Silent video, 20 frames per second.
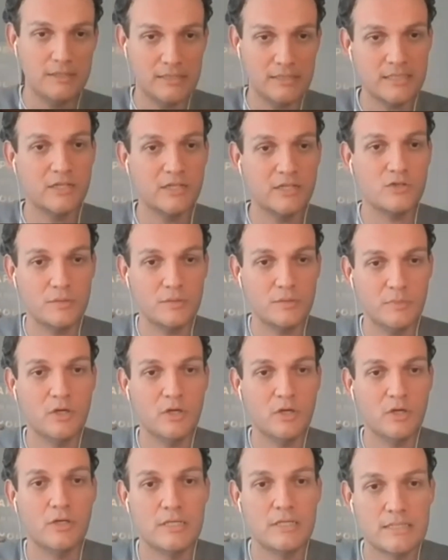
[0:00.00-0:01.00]
etc.,
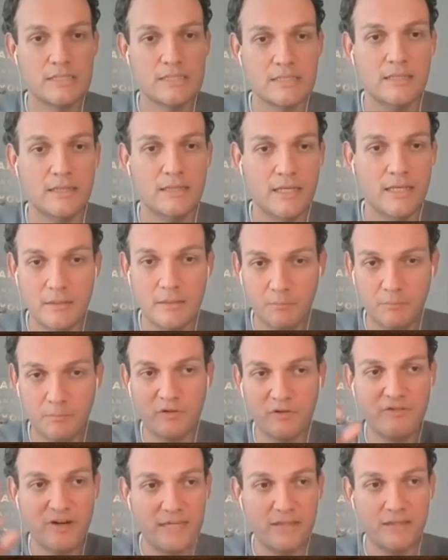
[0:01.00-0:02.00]
because they
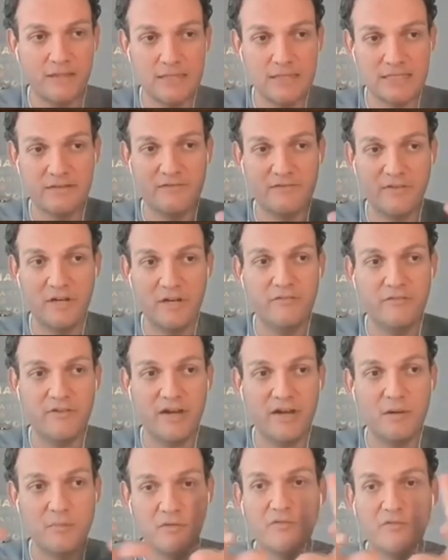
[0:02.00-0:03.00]
provide us a very
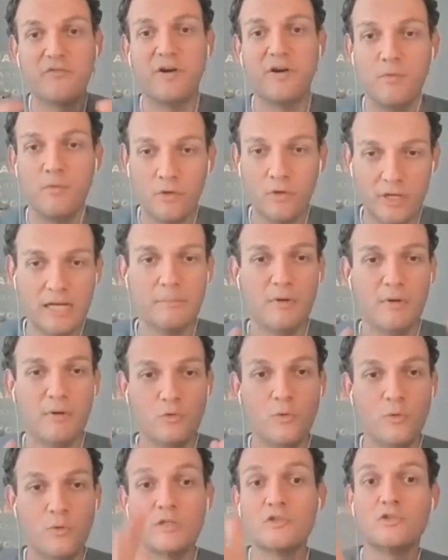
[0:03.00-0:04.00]
valuable framework about
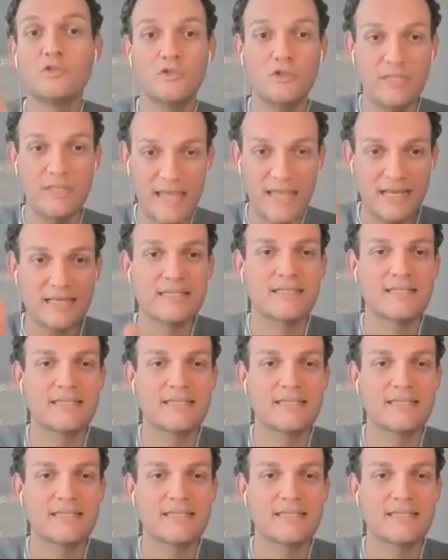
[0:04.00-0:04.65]
what to do next,